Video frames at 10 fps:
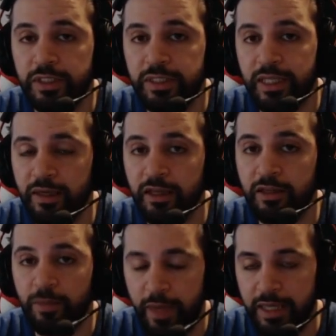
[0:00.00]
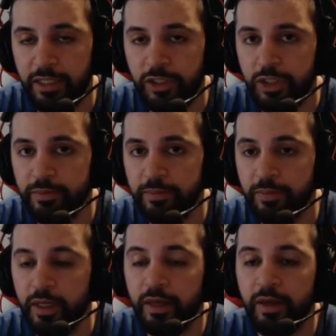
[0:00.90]
second page,
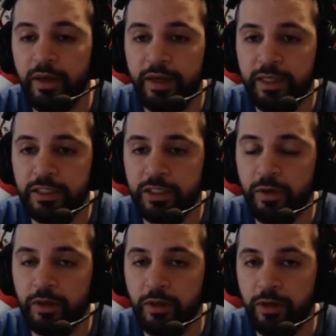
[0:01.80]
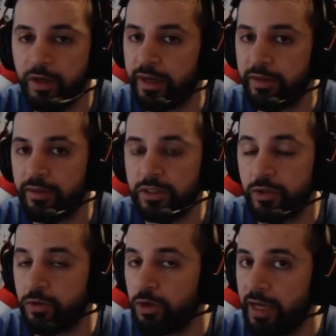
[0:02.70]
it's going to look like
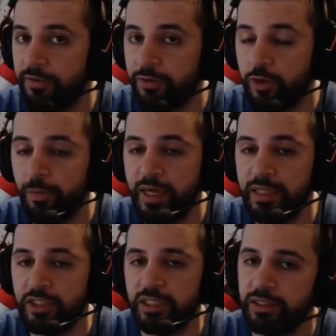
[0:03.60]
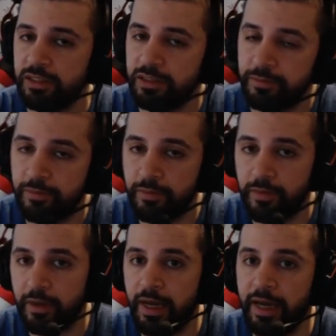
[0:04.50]
this. You're going to have two pages.
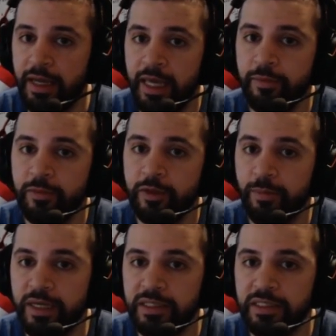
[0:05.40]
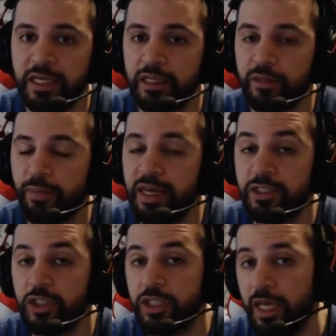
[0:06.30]
I named my second
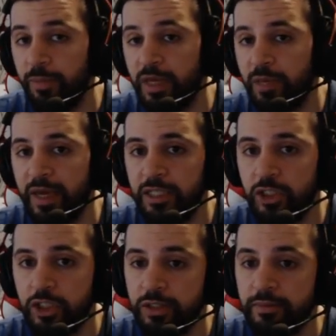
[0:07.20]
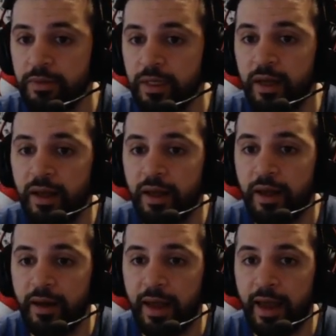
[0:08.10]
page Epic Page,
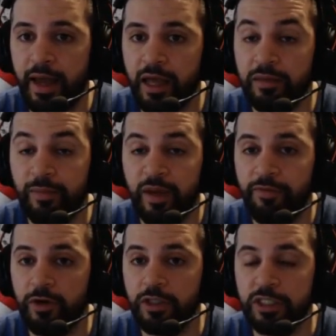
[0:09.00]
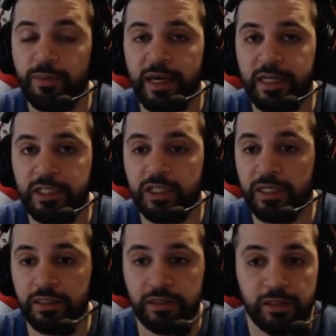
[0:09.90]
and my first page
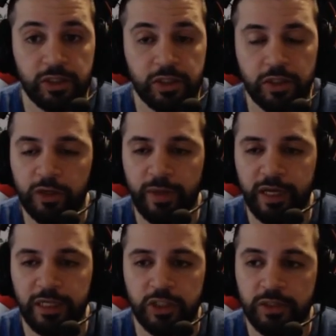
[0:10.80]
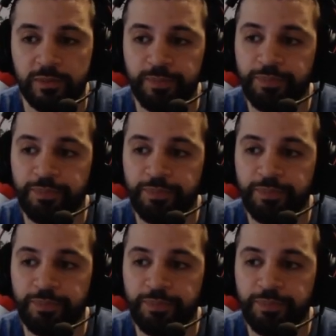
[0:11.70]
is Start Page.